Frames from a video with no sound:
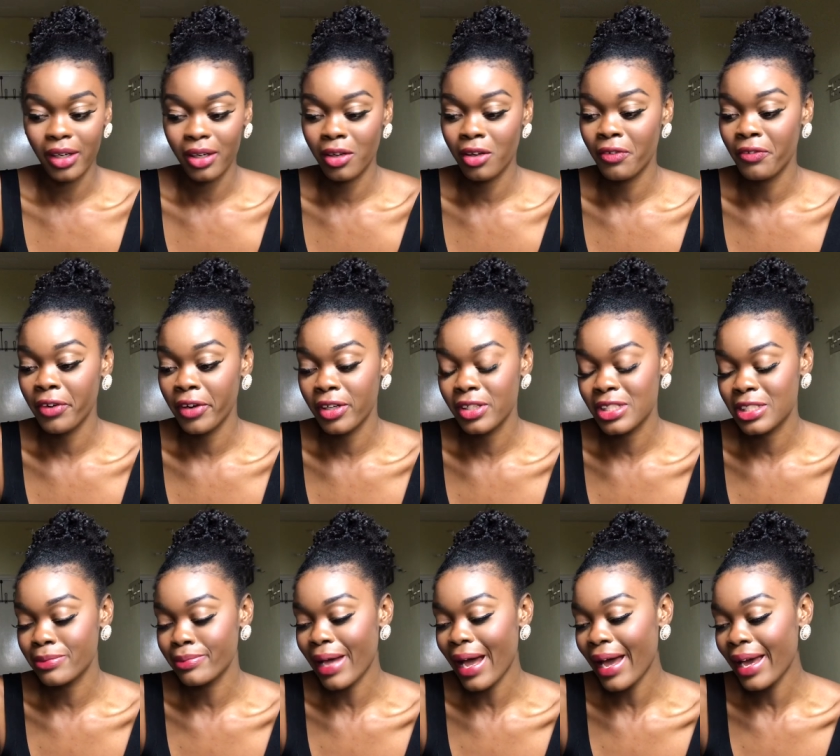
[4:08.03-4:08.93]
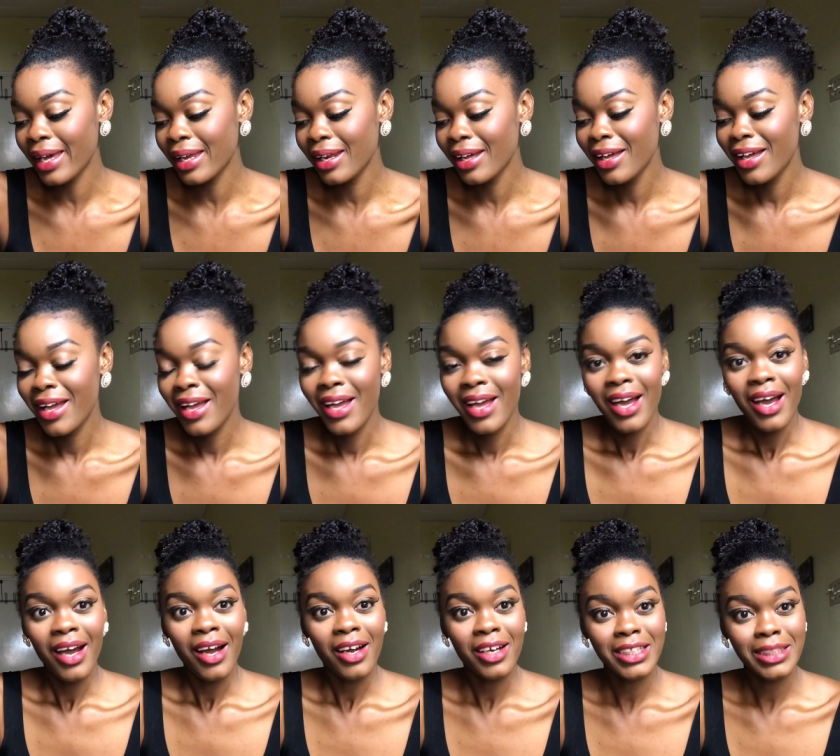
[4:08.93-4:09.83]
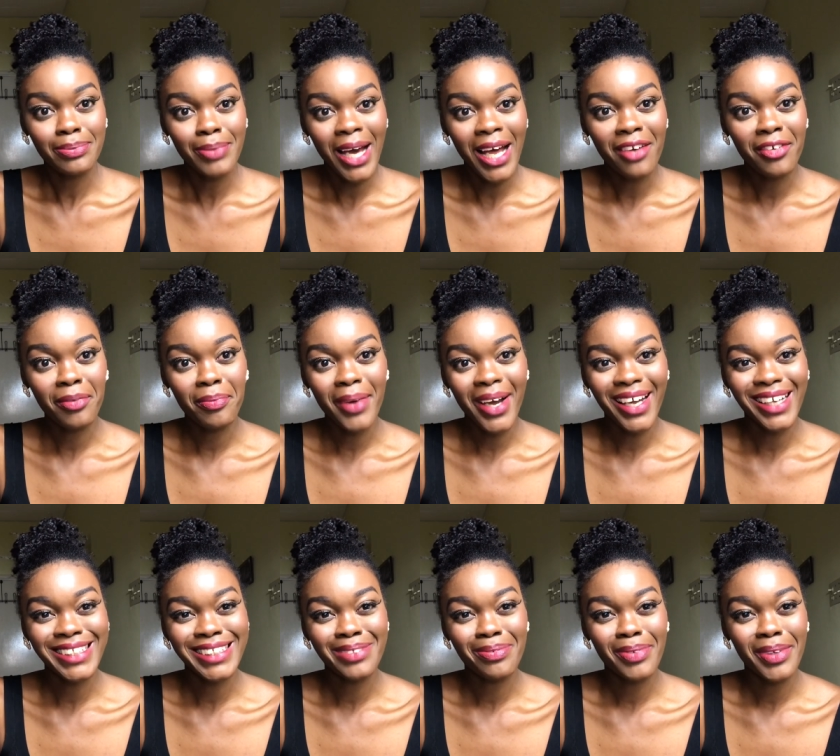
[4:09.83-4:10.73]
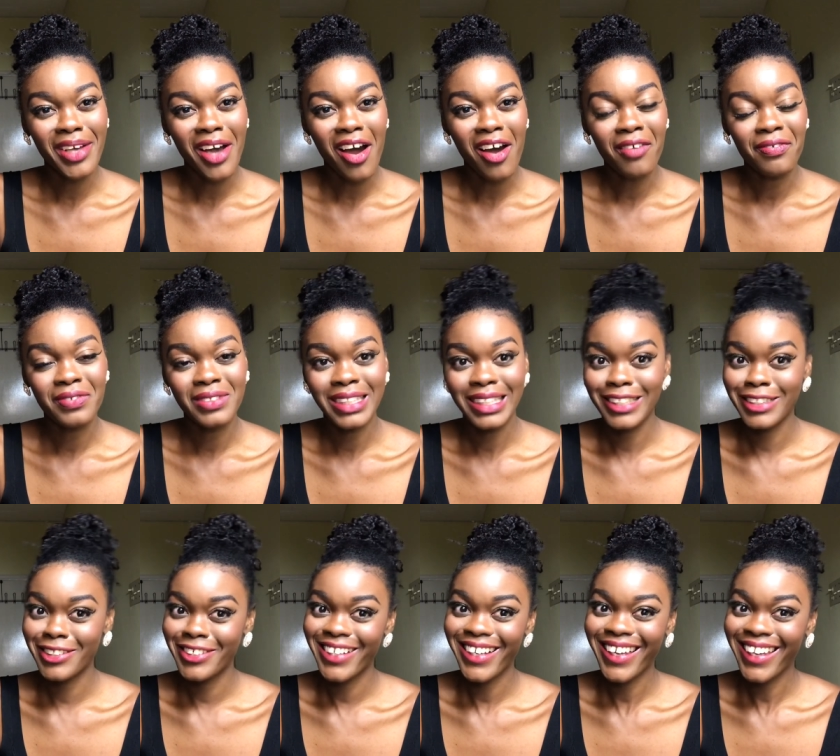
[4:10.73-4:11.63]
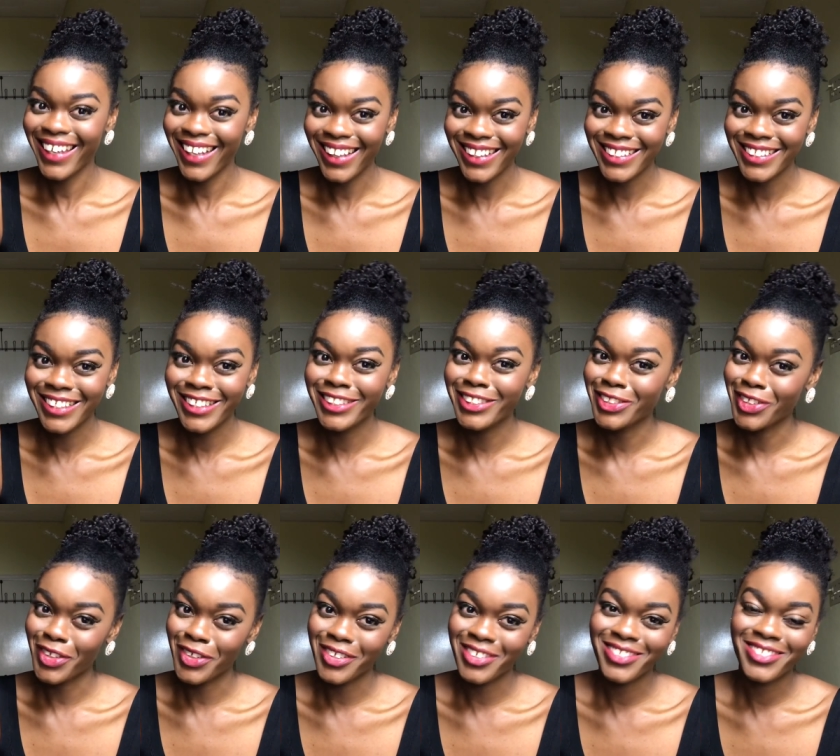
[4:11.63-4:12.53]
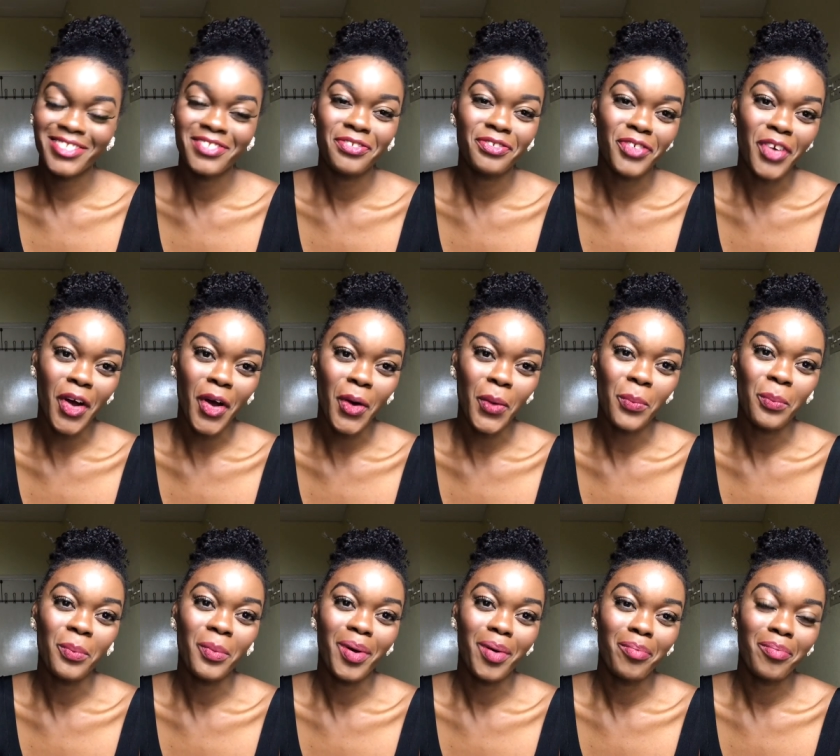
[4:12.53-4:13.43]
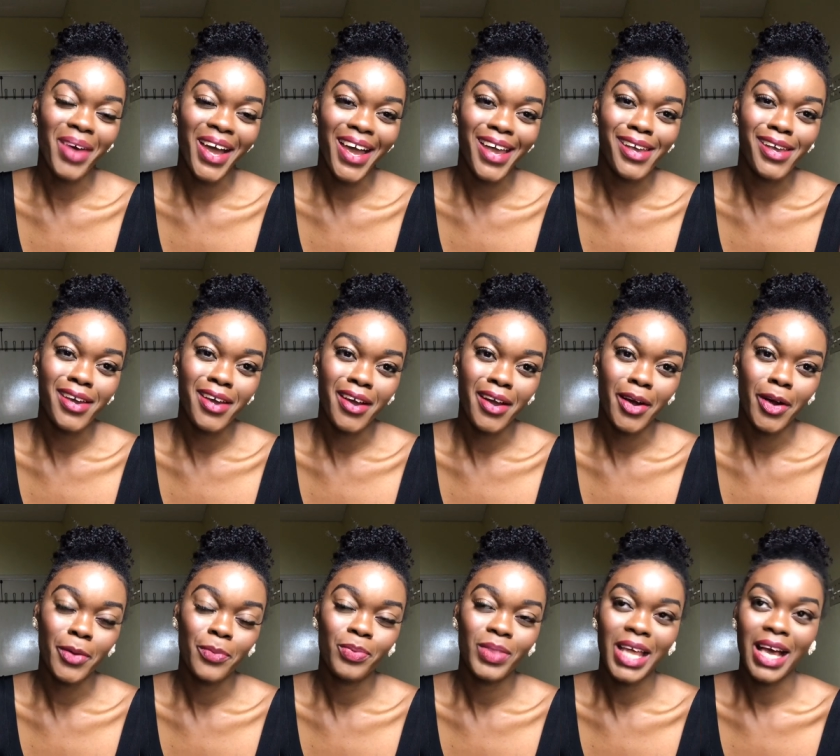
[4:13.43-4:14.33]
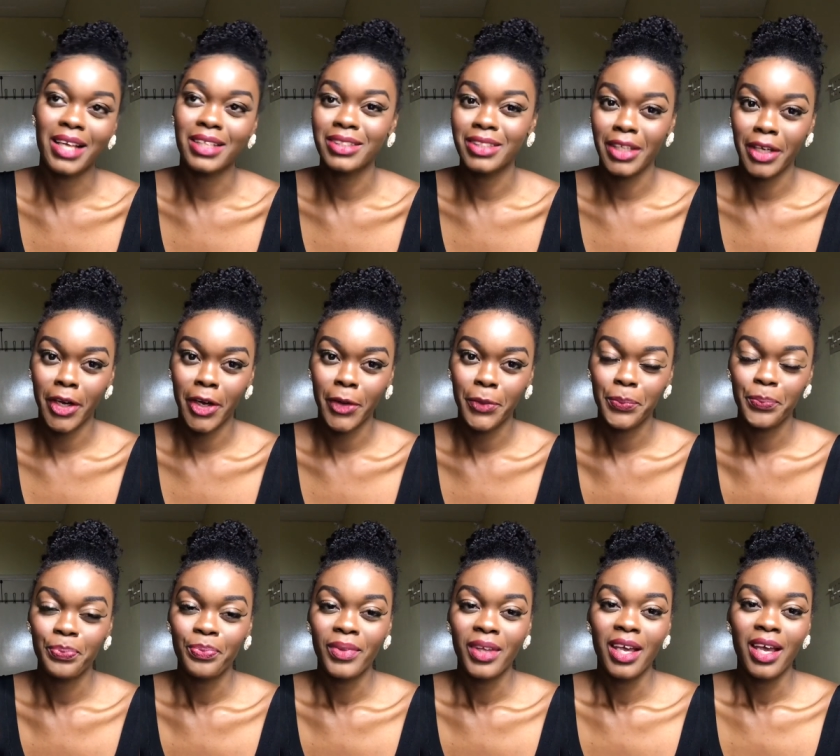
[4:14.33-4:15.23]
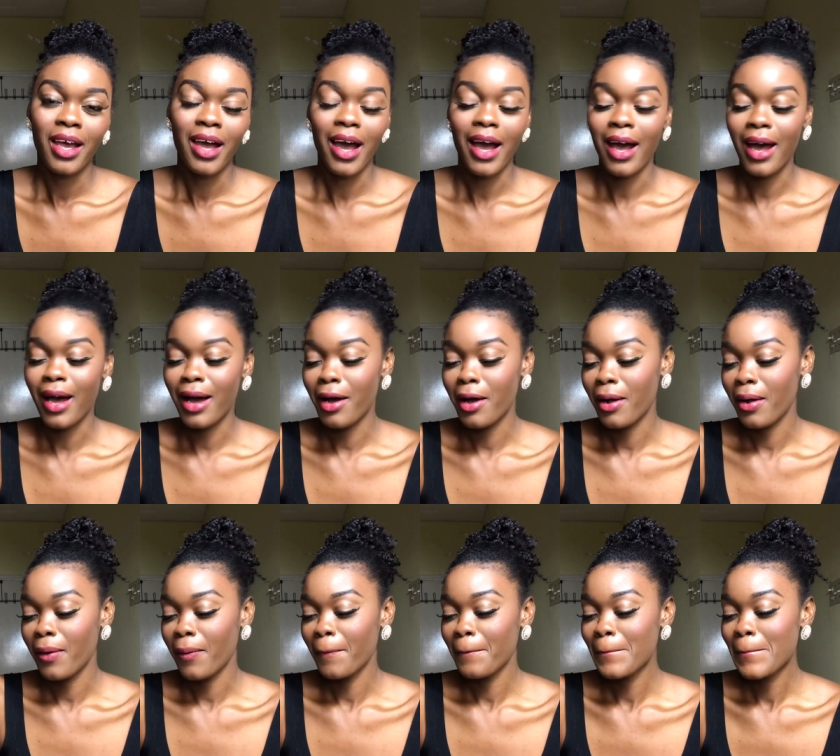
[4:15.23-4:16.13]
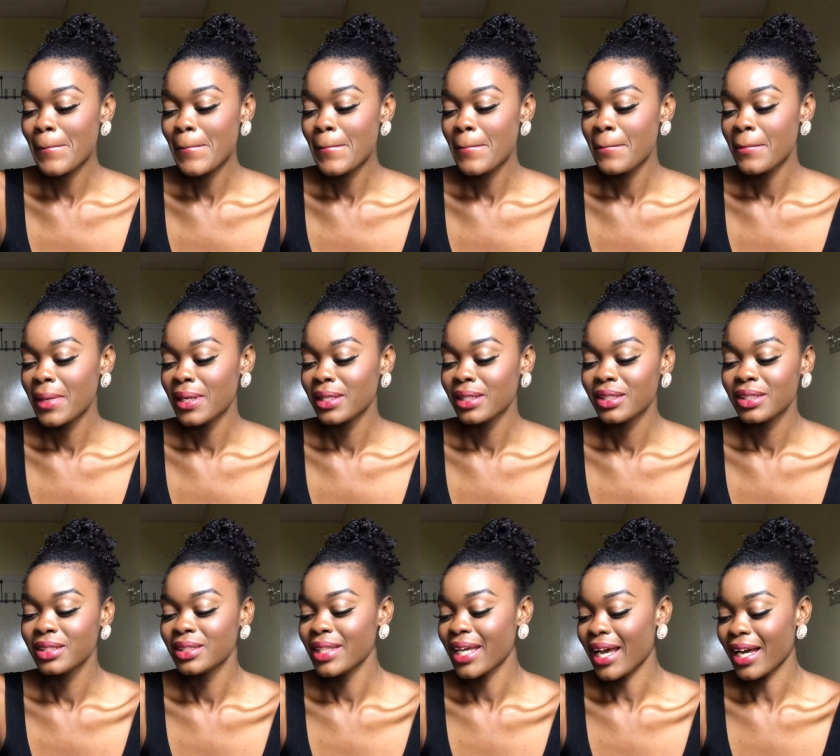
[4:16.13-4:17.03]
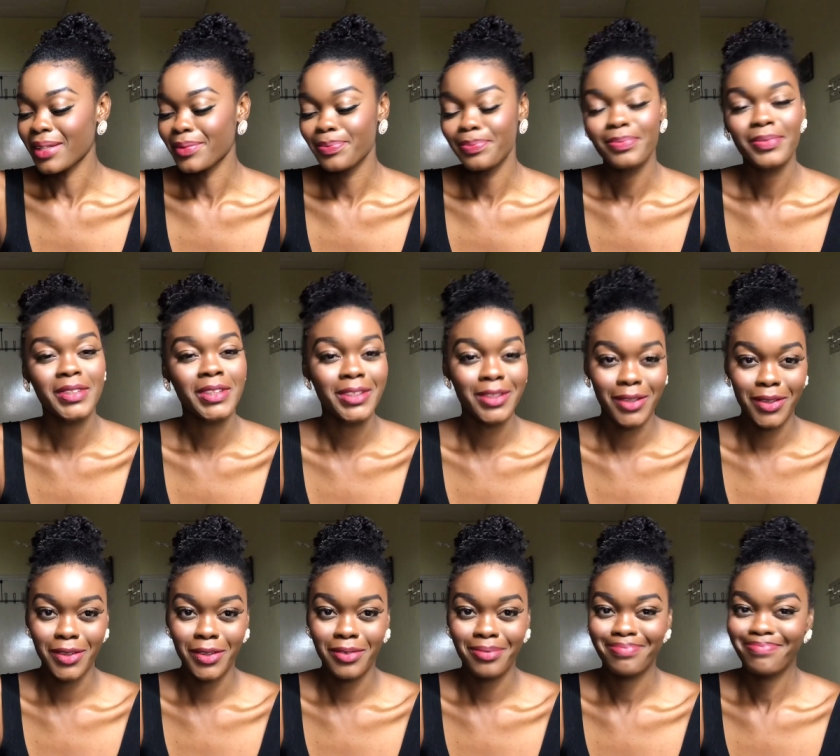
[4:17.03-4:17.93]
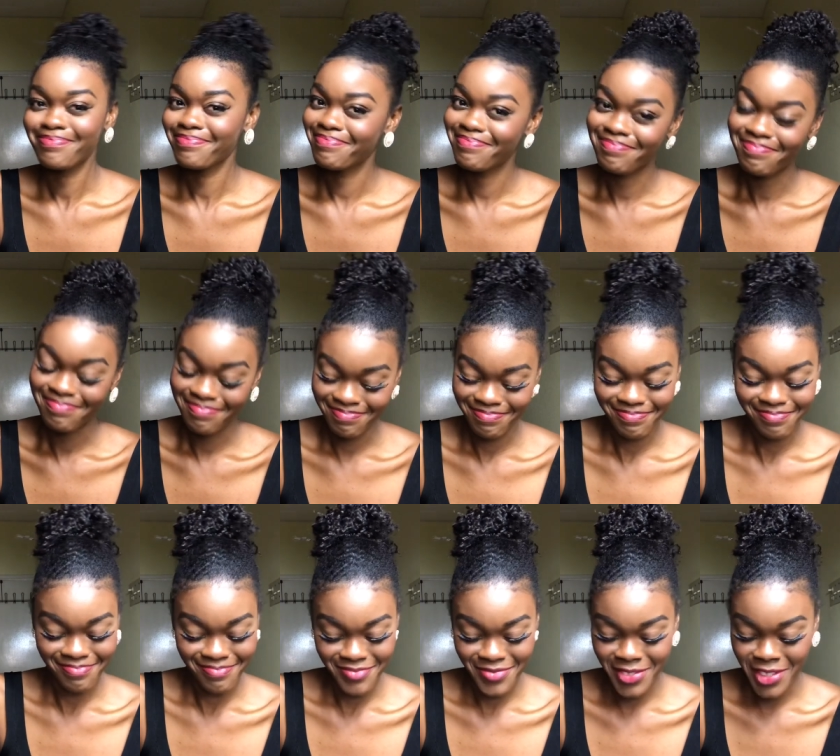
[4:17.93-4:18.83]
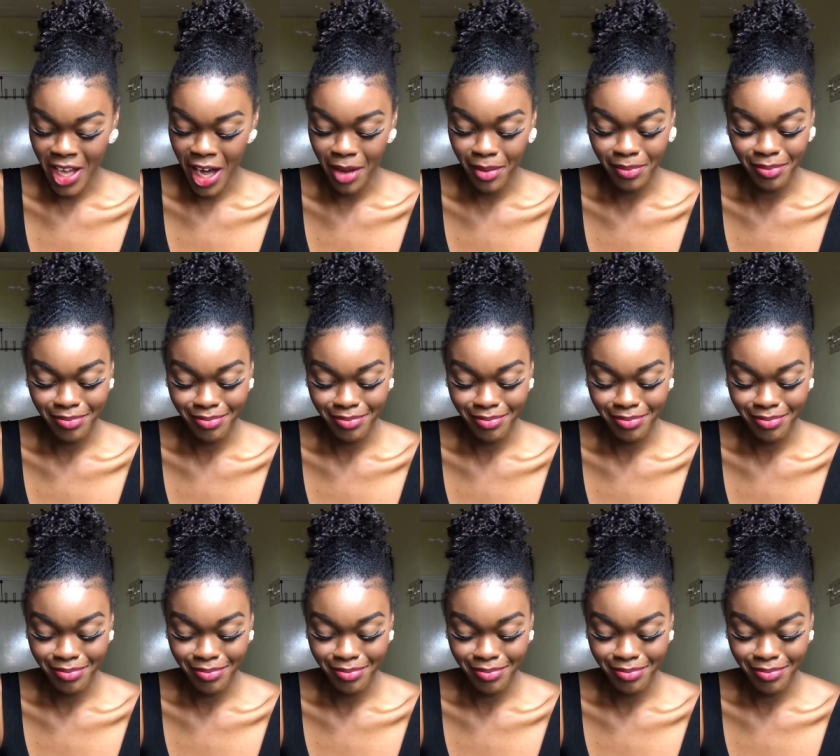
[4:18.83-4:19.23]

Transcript: Love her smile. Her smile reminds me of D J Kelsey Jones from my year, last year. Um, yeah, so top.